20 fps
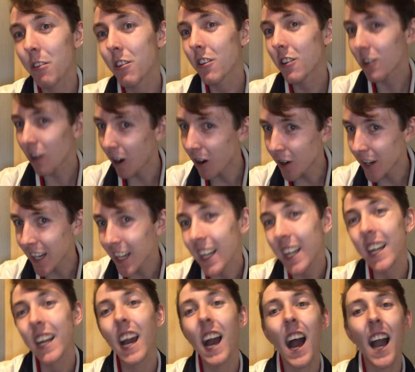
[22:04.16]

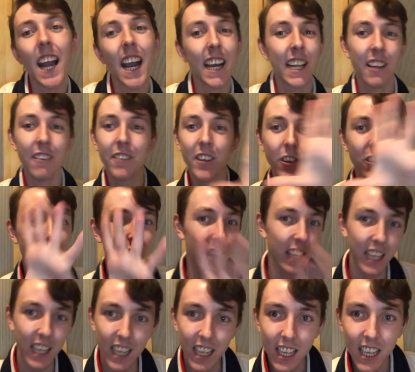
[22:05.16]
sorry. I had a few
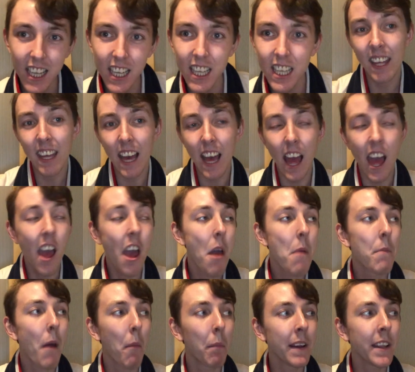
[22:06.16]
drinks. Yeah,
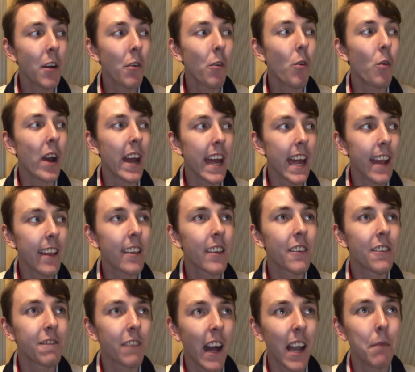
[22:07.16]
probably the worst
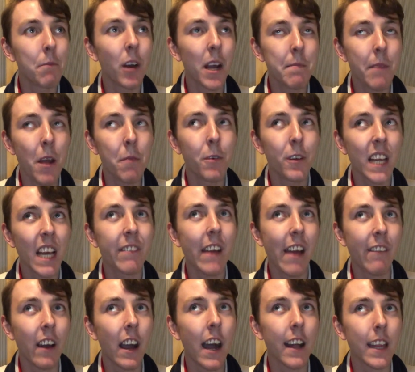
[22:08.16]
fanboy moment I've
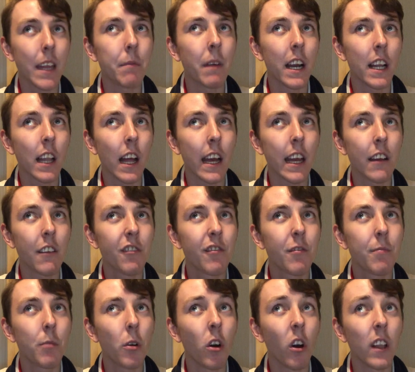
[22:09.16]
ever had in my
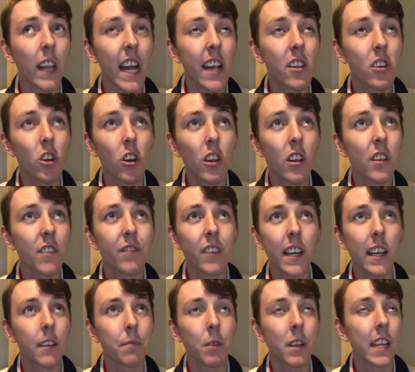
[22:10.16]
life, but let's just
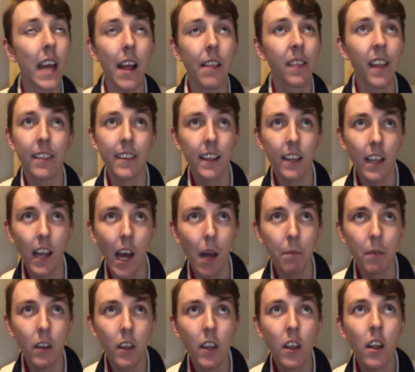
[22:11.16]
pretend that didn't
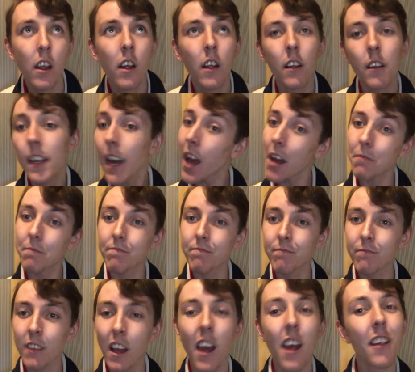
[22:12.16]
happen. Yeah,
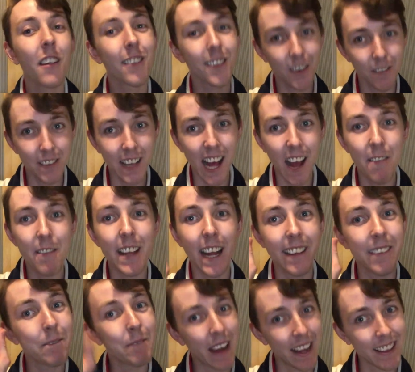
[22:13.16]
sometimes
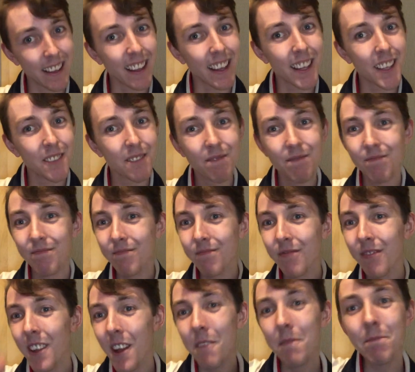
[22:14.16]
that's better.
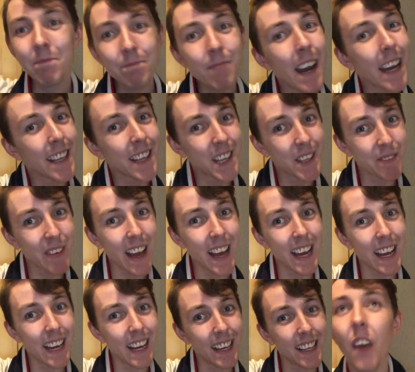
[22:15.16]
Much
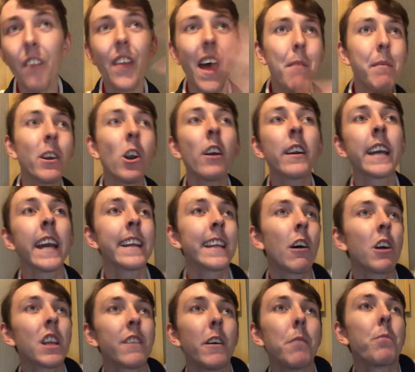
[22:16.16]
better. Then we got kicked
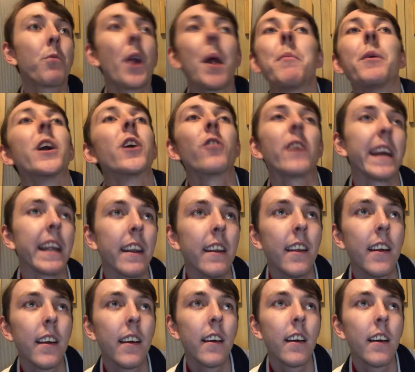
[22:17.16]
out of a Premier Inn.